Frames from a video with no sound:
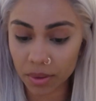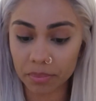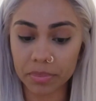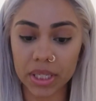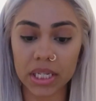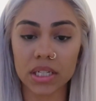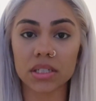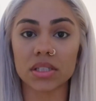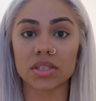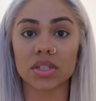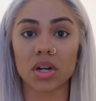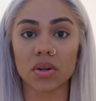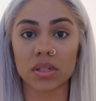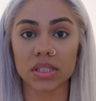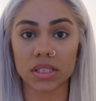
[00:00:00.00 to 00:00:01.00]
being an
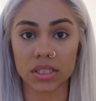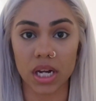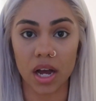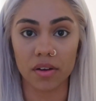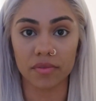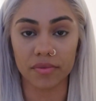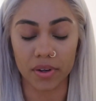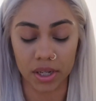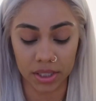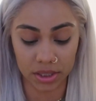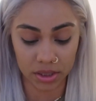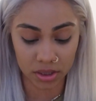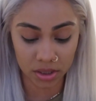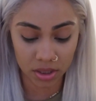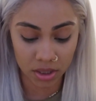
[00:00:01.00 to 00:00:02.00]
adult is not
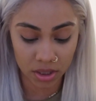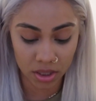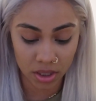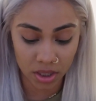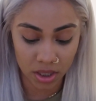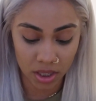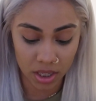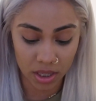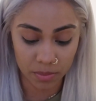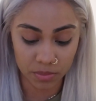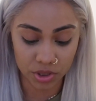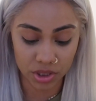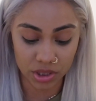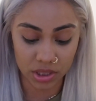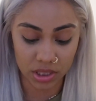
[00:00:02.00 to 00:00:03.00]
fun. I'm
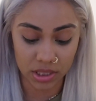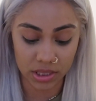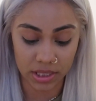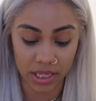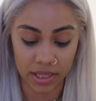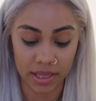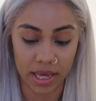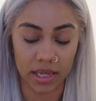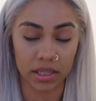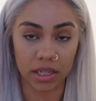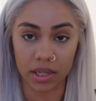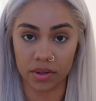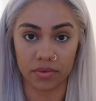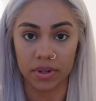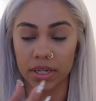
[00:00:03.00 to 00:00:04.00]
just gonna say that
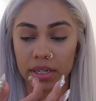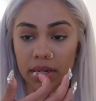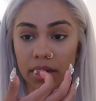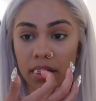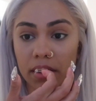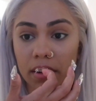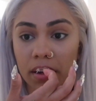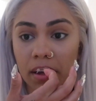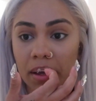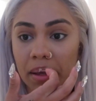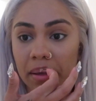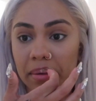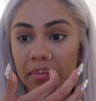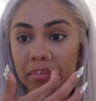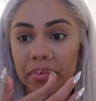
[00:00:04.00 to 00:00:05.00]
like right now.
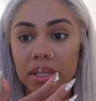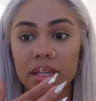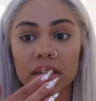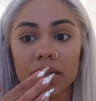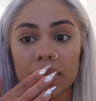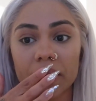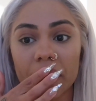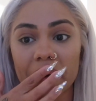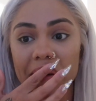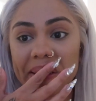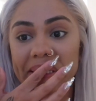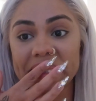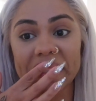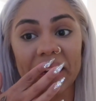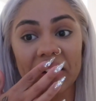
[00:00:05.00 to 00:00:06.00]
Being an adult
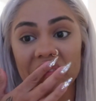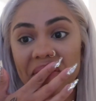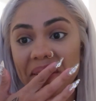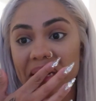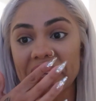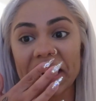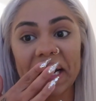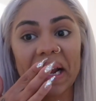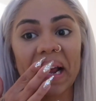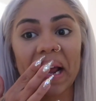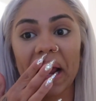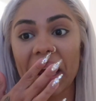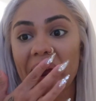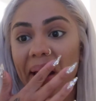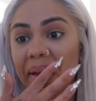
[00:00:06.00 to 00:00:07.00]
is not fun.
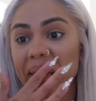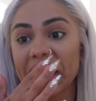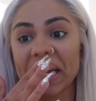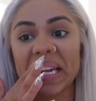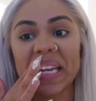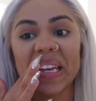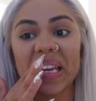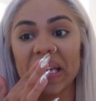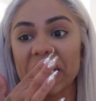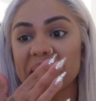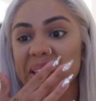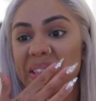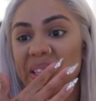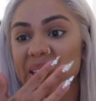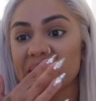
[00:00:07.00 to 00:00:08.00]
I mean, it
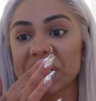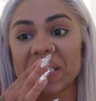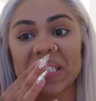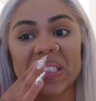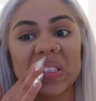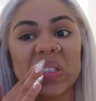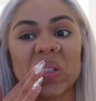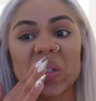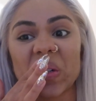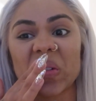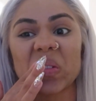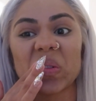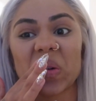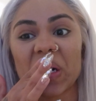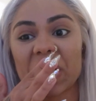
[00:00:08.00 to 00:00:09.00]
is, because you get to do whatever
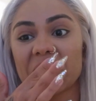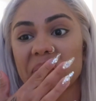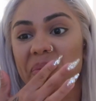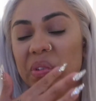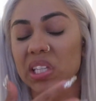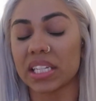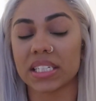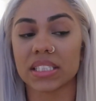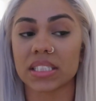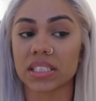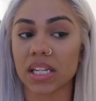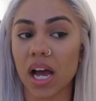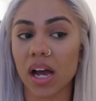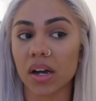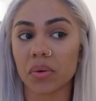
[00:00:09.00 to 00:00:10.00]
you want, but then it's
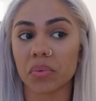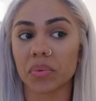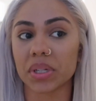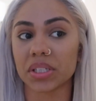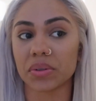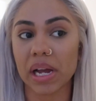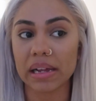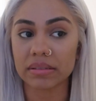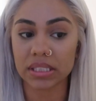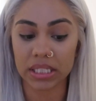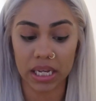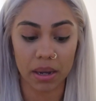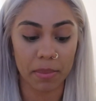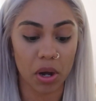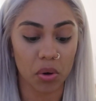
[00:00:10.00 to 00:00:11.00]
not when you have to
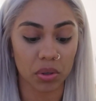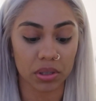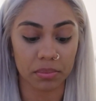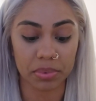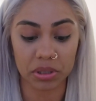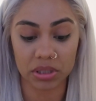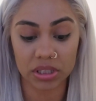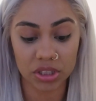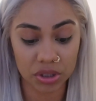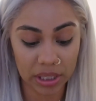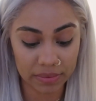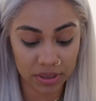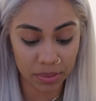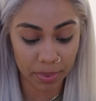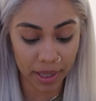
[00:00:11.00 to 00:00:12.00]
think about all the bills that you
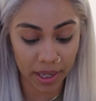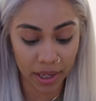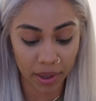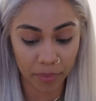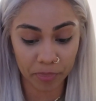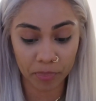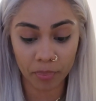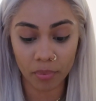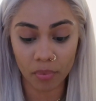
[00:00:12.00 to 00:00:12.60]
have to pay.